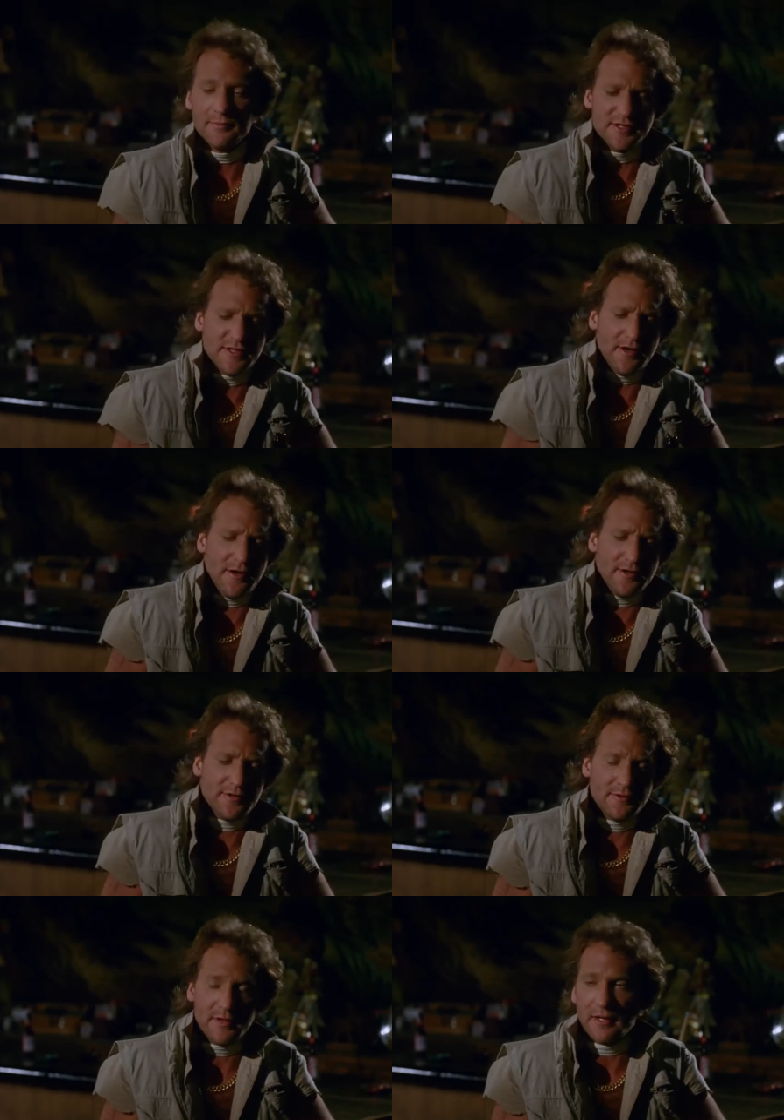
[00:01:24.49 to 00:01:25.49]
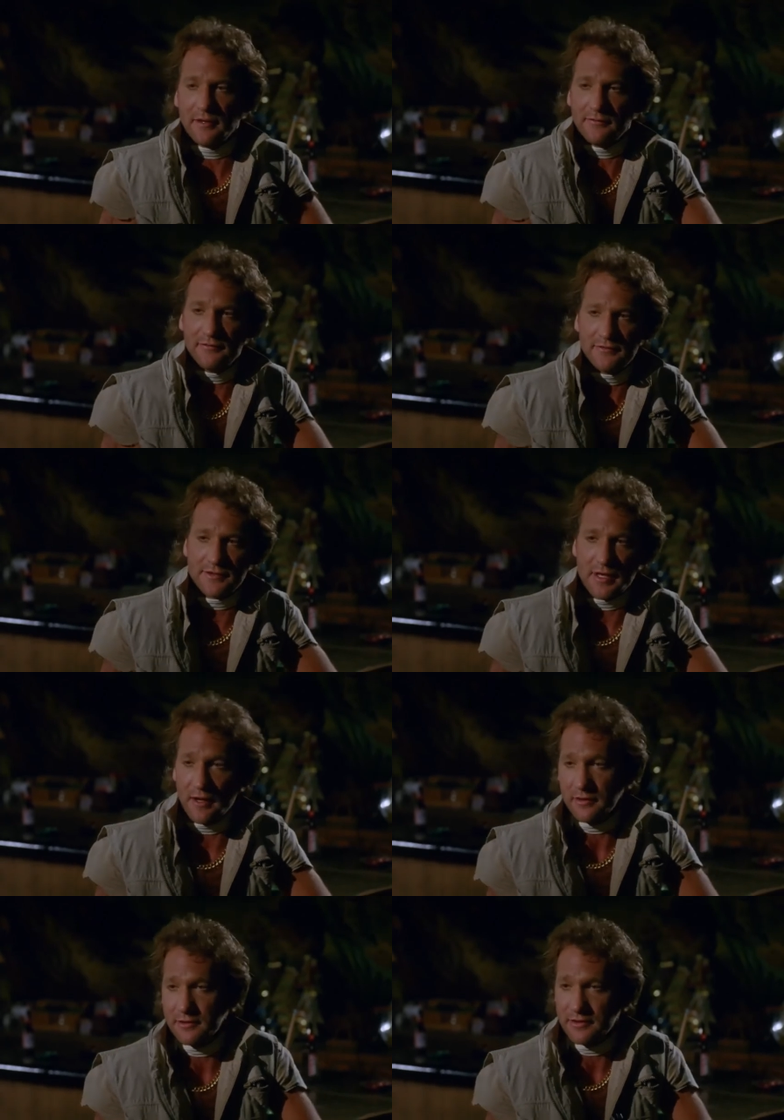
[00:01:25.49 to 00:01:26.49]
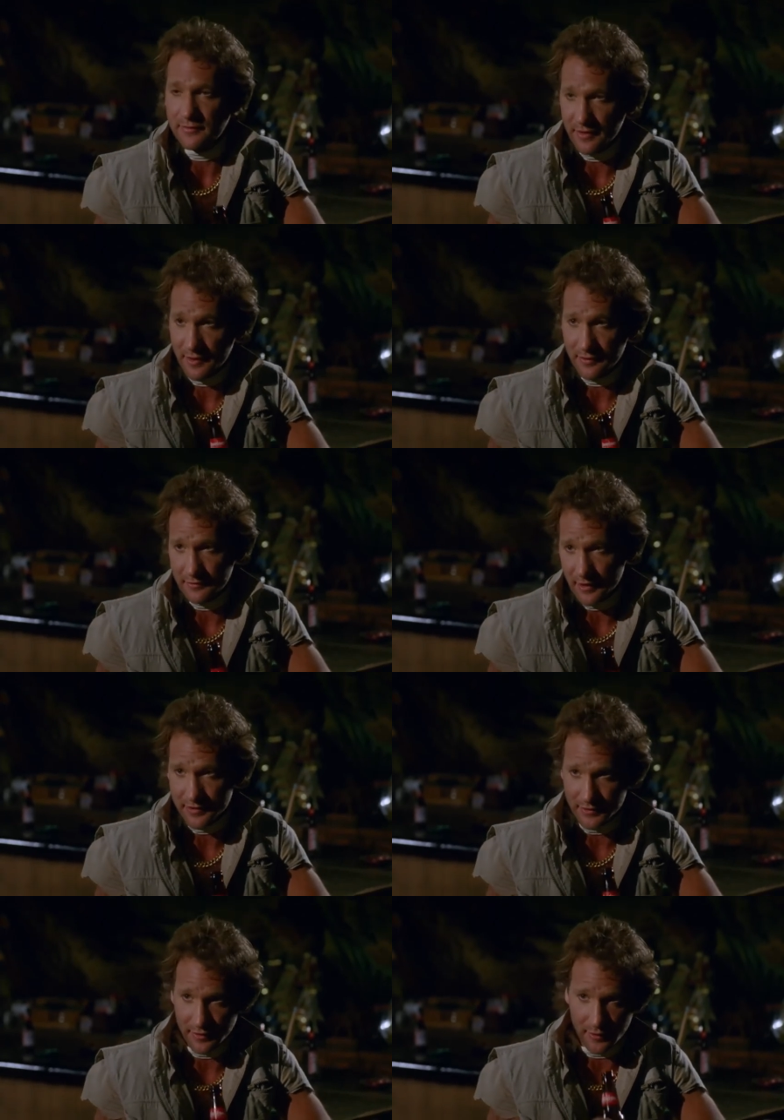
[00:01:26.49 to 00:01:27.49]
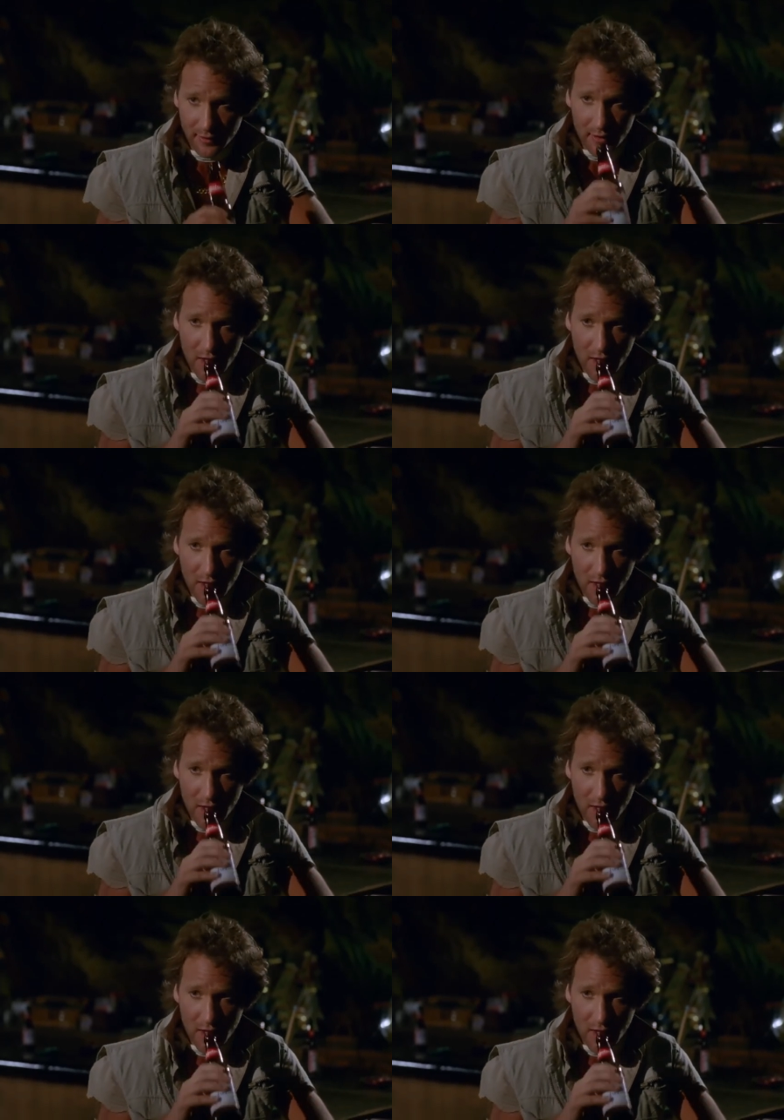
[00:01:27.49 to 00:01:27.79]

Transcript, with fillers: in a bizarre charade of scholarship and androgyny.